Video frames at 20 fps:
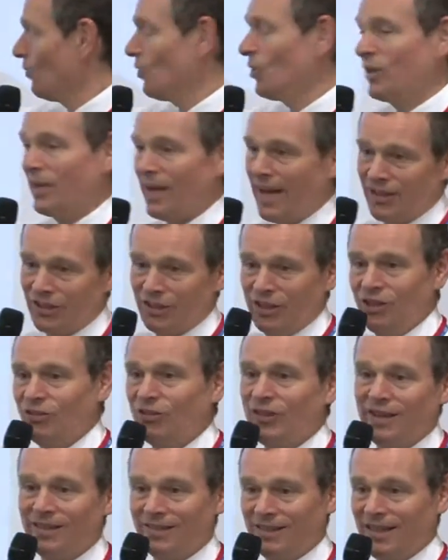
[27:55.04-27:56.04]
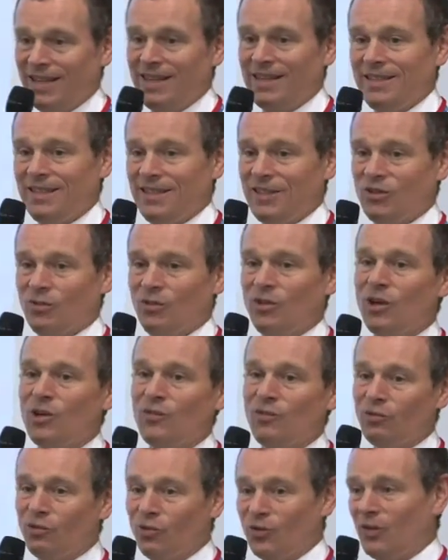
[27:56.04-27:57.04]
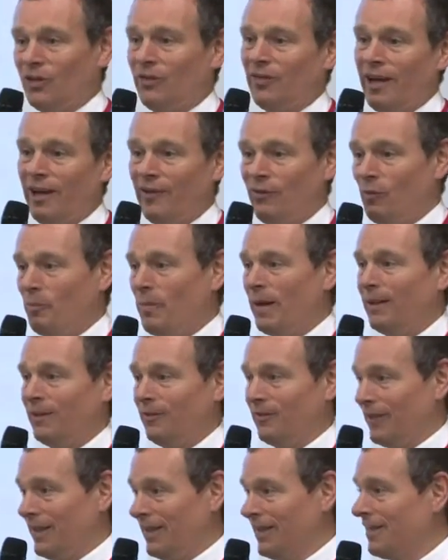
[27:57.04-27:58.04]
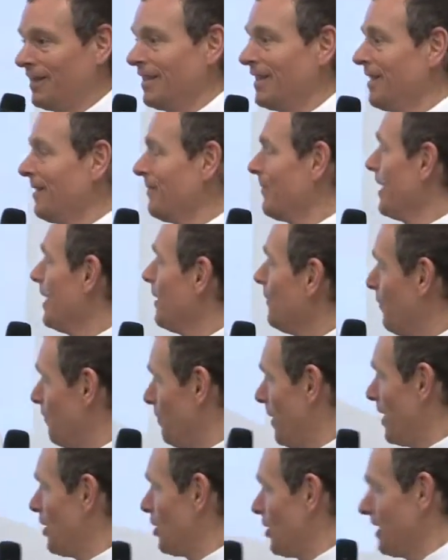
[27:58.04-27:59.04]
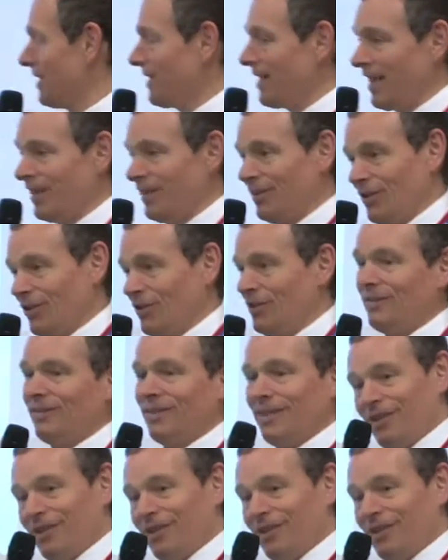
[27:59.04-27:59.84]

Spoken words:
would actually translate into an overall survival benefit if patients hadn't